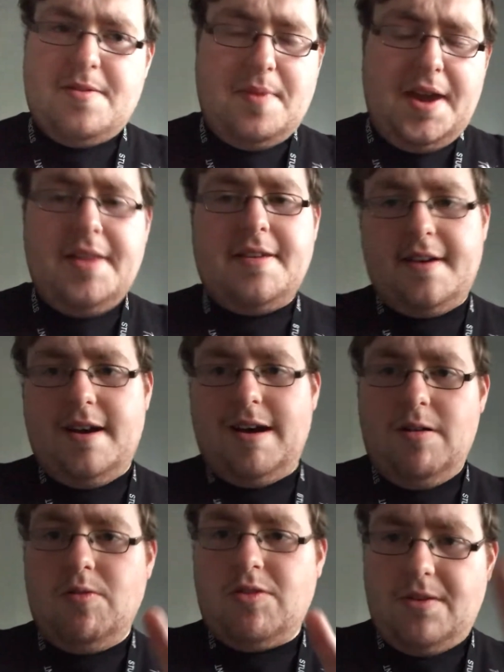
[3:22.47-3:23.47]
Peter
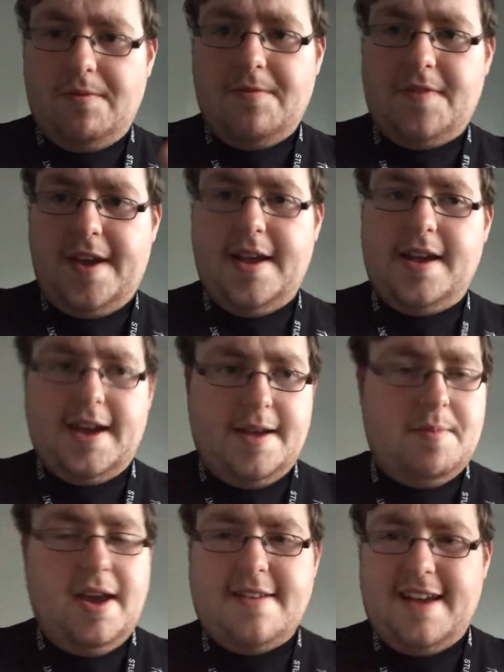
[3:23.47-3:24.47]
or something.
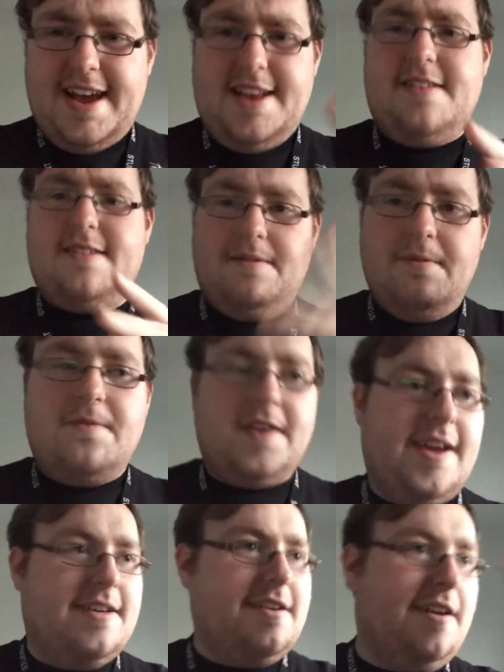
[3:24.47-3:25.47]
Peter and
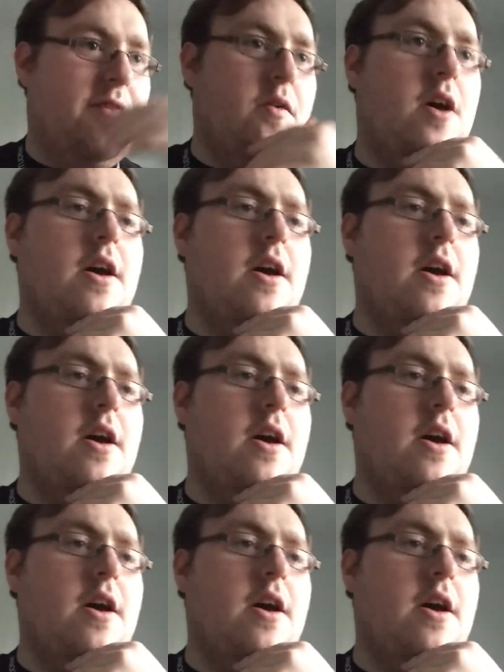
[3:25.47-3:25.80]
something. I don't know.